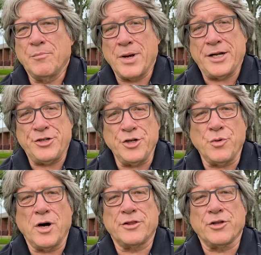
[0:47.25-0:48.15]
But I do
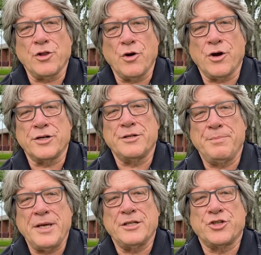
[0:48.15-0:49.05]
want the Lord to
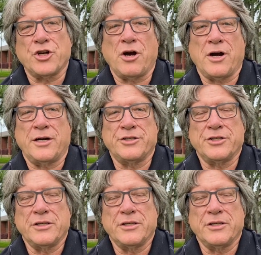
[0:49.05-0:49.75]
be in charge